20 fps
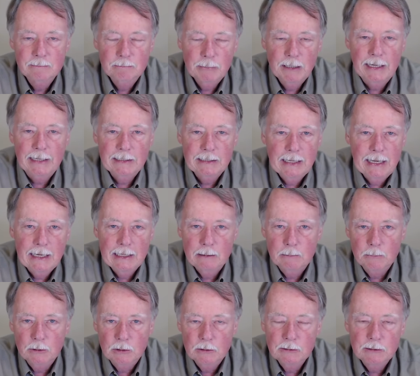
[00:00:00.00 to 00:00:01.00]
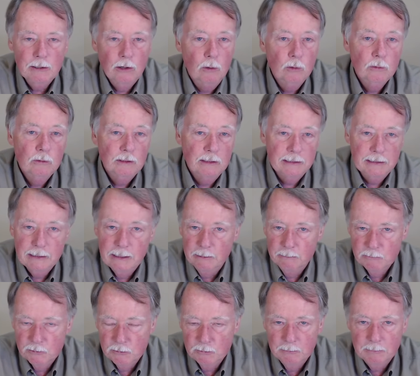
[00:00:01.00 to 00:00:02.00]
plant and animal, only
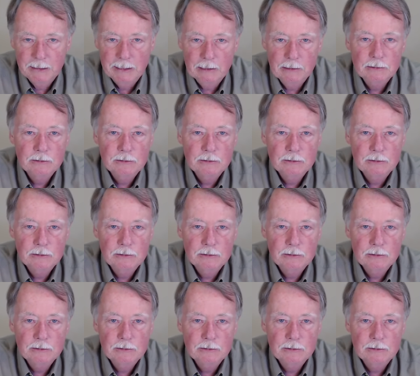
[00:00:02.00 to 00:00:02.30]
comes from there.